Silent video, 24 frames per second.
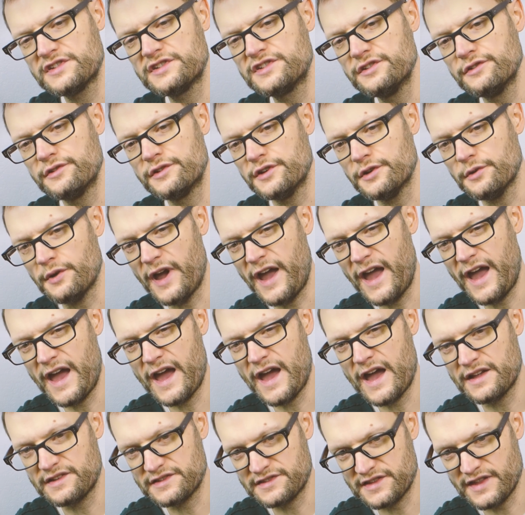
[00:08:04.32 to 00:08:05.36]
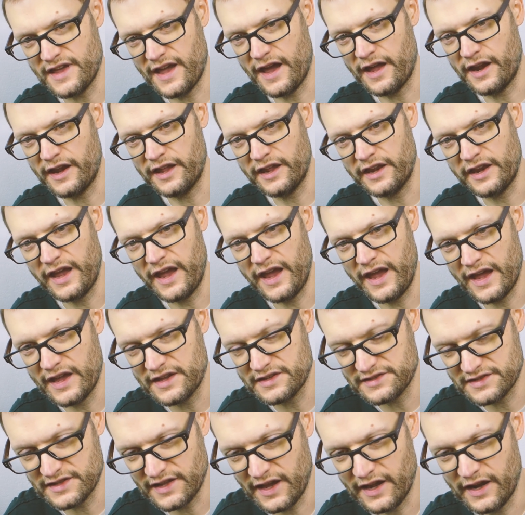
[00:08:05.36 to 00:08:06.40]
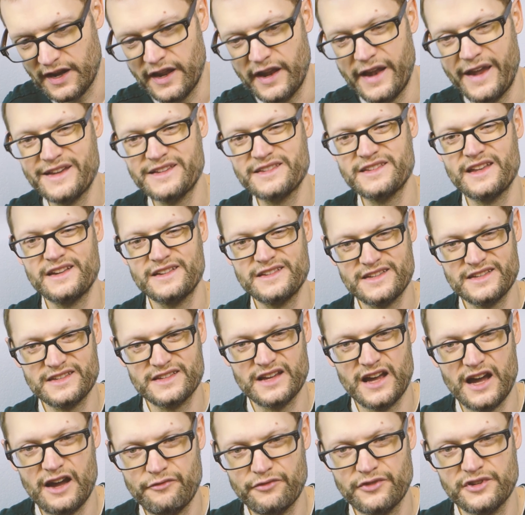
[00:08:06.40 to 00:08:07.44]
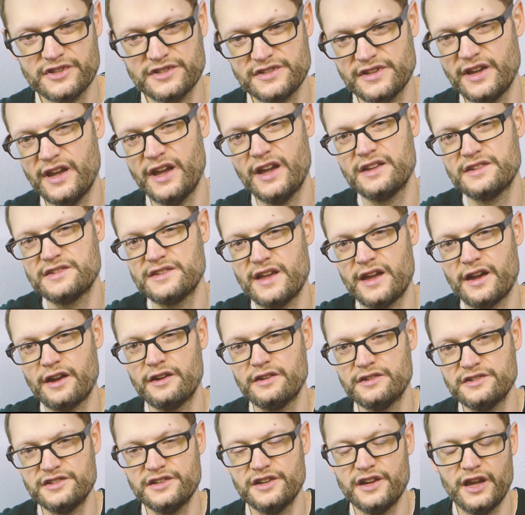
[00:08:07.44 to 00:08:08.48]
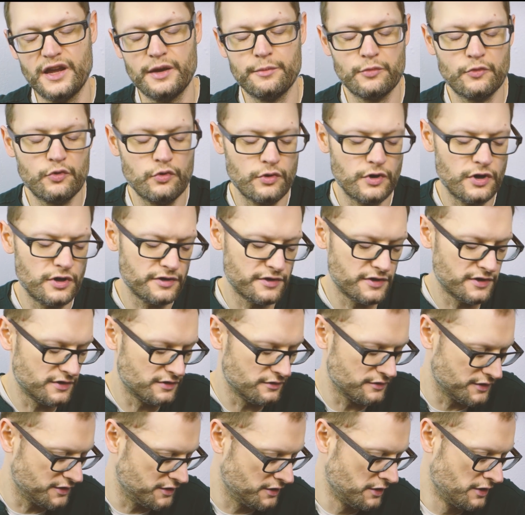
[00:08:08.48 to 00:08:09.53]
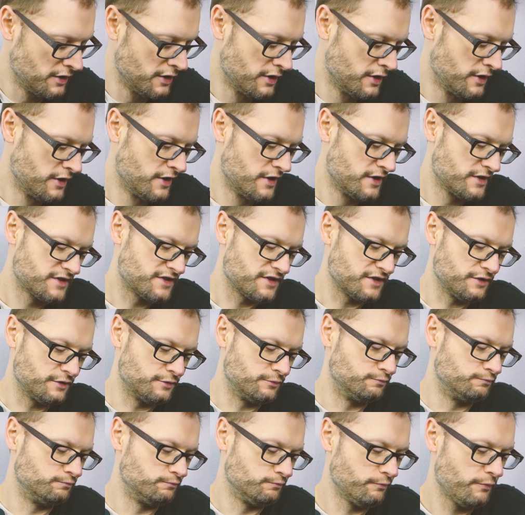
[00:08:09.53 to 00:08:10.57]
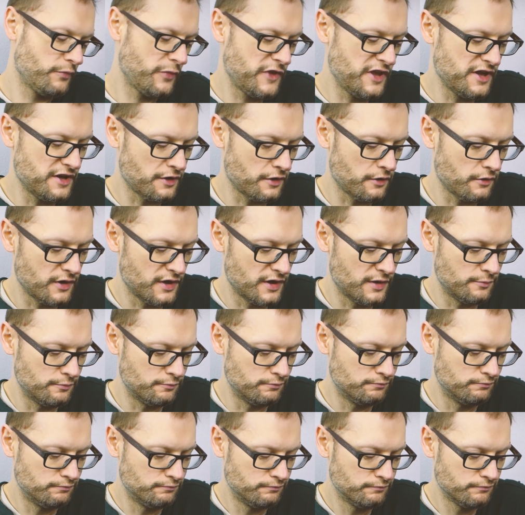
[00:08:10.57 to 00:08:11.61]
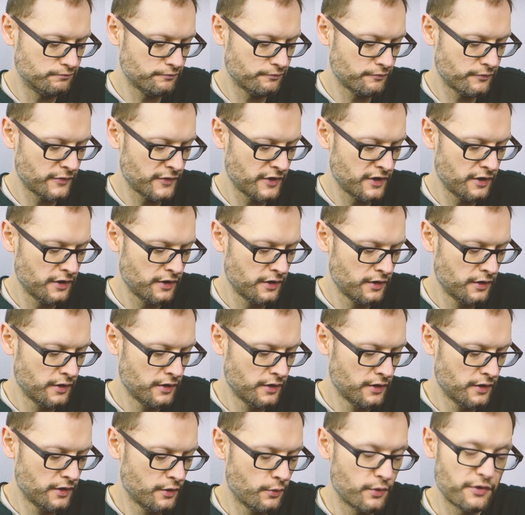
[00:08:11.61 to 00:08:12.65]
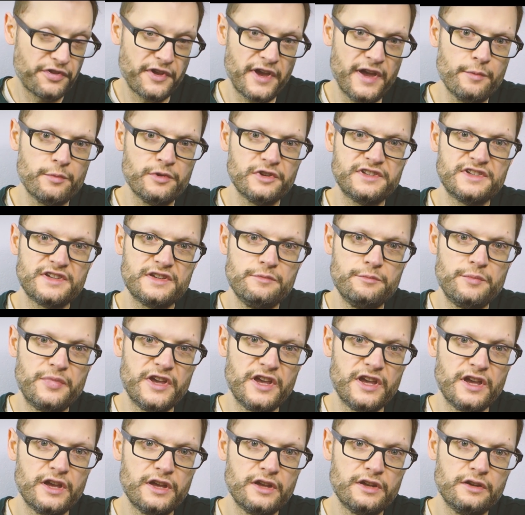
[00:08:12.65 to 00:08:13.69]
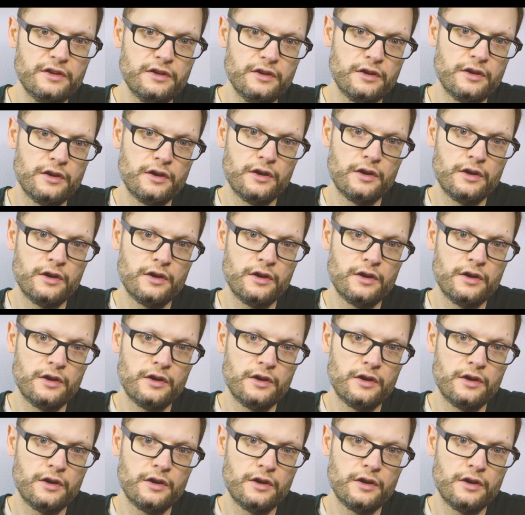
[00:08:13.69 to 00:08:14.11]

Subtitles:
Studio has that. It has that. It has that softness. It has that jam quality to it. So, you know, with Ableton being